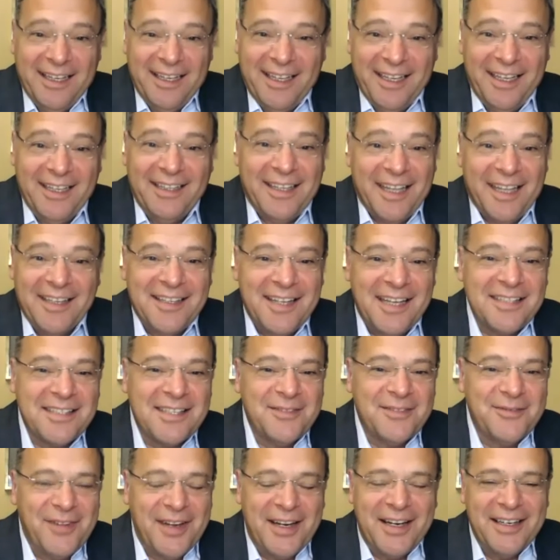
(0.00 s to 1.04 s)
It does
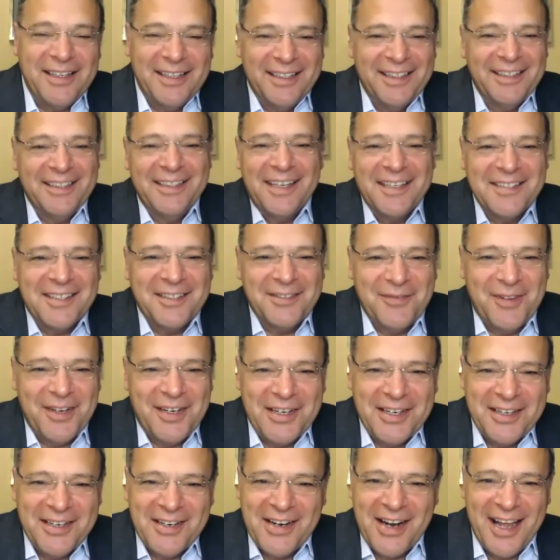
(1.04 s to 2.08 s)
it
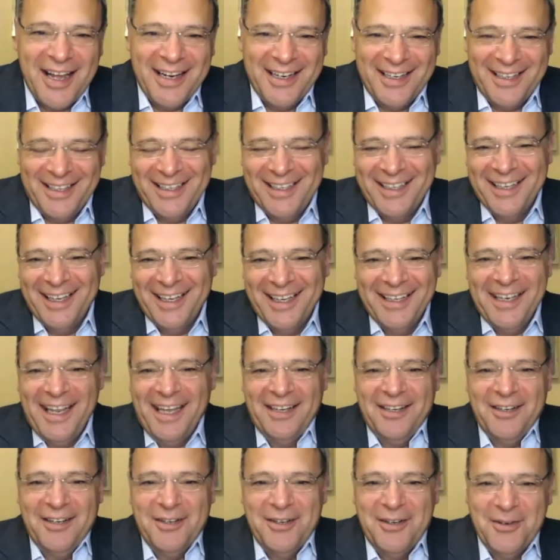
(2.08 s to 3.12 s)
very rarely, and
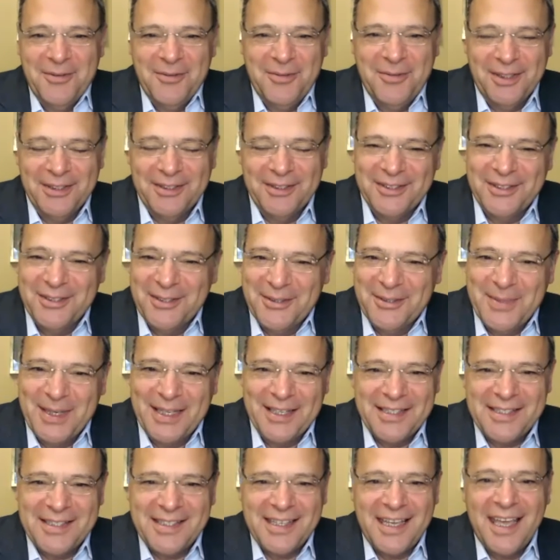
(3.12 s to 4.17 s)
I don't know what to do
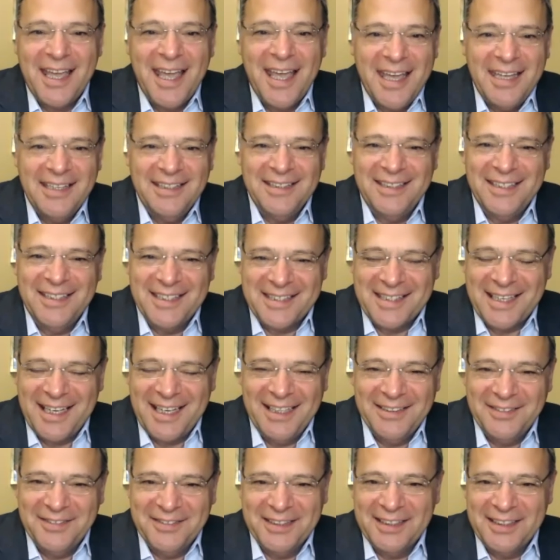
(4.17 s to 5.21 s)
because I hate this
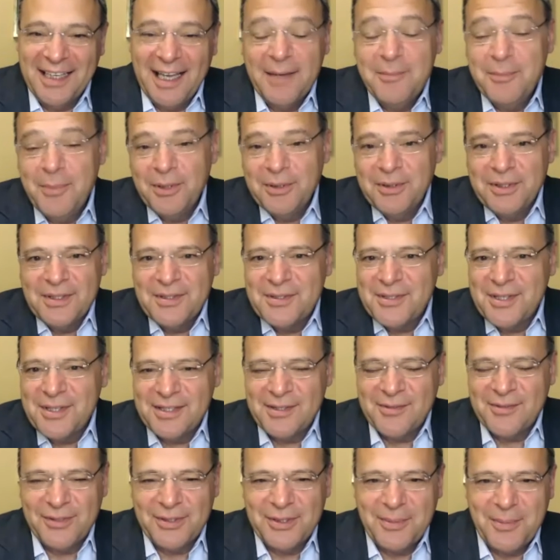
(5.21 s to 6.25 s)
kind of thing. I bought it
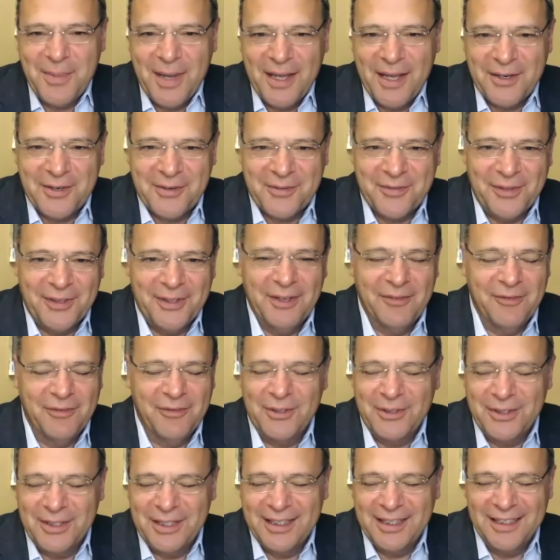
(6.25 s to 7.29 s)
just for the microphone,
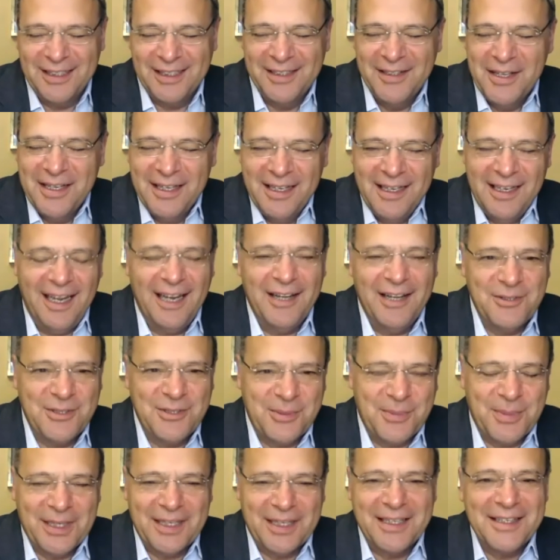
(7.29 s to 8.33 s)
for the
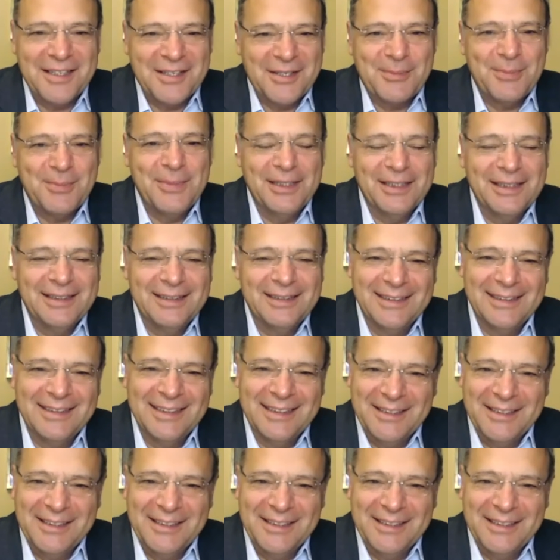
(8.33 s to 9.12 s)
loudspeakers, but